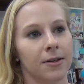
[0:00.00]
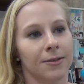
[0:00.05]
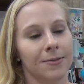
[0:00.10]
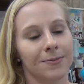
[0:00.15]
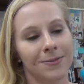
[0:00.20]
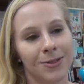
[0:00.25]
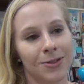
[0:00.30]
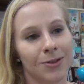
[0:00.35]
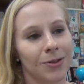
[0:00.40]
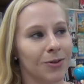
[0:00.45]

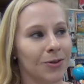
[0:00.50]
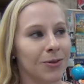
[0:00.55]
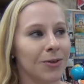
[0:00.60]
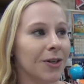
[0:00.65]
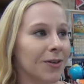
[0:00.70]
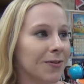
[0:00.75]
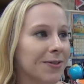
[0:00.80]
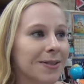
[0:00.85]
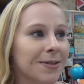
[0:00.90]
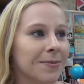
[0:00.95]
student who
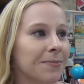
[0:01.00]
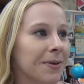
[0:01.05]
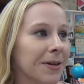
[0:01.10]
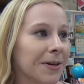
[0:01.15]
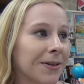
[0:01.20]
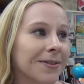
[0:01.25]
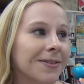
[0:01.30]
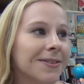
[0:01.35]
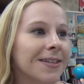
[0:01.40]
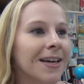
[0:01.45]
loves to
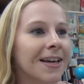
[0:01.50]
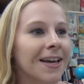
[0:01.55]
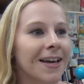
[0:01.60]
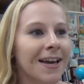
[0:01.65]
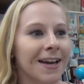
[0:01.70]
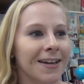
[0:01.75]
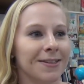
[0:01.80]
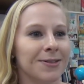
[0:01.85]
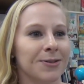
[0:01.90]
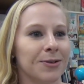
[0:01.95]
build,
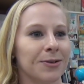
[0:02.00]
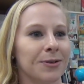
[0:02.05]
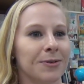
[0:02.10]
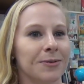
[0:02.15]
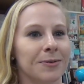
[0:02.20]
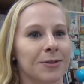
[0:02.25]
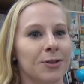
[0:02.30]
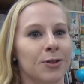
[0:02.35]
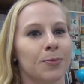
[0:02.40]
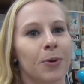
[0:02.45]
and so
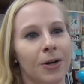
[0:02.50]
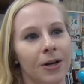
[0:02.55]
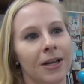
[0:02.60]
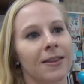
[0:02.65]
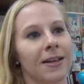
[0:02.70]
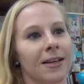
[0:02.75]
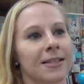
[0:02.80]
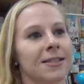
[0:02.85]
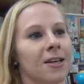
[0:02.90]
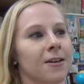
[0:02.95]
it's putting
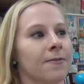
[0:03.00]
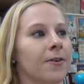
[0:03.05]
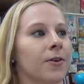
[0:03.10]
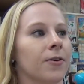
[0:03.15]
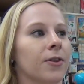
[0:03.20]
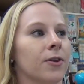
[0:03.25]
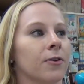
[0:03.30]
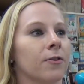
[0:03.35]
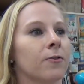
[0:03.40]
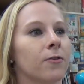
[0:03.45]
that stuff
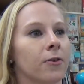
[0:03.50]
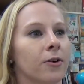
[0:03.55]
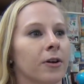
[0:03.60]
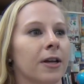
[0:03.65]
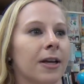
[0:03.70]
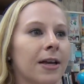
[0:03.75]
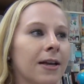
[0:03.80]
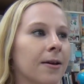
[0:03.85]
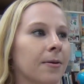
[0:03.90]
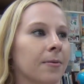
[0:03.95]
out there for
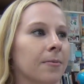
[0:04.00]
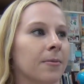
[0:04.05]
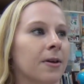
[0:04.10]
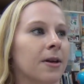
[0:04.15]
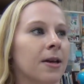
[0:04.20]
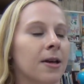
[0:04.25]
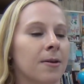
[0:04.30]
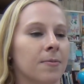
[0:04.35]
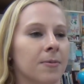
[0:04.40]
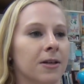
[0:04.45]
him
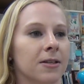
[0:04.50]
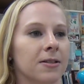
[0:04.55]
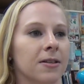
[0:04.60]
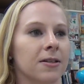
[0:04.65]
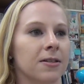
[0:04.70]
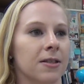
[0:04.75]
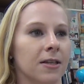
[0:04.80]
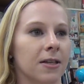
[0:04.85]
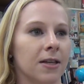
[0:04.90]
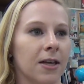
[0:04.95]
because
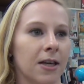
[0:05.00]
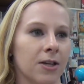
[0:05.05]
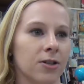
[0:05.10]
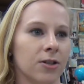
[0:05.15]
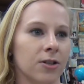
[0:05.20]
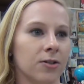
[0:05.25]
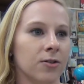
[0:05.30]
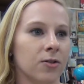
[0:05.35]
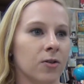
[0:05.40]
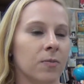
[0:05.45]
it's
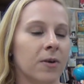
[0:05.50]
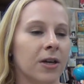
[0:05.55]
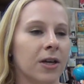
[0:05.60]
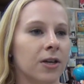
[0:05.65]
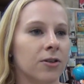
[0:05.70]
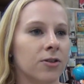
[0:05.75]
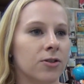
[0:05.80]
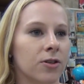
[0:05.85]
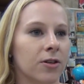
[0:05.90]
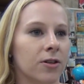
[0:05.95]
engaging. So
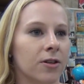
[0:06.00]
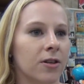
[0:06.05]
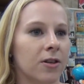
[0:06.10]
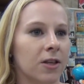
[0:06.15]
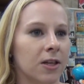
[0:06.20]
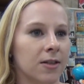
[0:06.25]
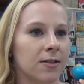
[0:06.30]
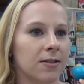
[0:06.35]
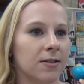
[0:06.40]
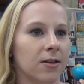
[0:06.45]
making sure the
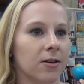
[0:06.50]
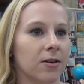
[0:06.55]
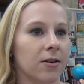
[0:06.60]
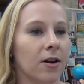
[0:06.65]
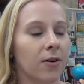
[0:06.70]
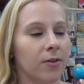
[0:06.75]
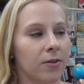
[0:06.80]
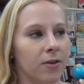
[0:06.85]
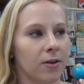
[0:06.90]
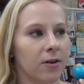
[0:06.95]
things that are
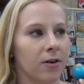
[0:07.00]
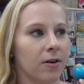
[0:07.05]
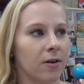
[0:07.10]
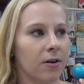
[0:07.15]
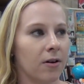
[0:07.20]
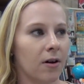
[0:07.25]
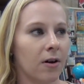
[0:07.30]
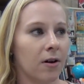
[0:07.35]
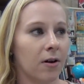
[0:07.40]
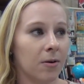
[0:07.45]
out there
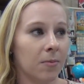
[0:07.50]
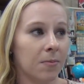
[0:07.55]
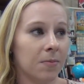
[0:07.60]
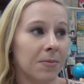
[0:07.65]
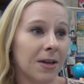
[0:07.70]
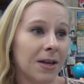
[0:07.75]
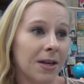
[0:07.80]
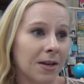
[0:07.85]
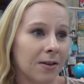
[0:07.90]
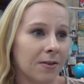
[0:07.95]
are
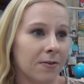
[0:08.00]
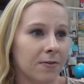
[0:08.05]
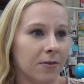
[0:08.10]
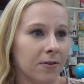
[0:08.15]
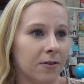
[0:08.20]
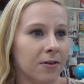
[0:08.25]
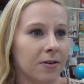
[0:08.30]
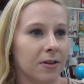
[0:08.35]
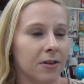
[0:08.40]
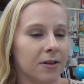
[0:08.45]

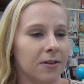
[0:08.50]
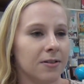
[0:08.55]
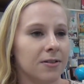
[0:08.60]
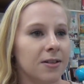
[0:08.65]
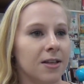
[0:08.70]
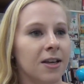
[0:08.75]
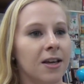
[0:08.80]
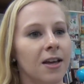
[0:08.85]
meaningful, and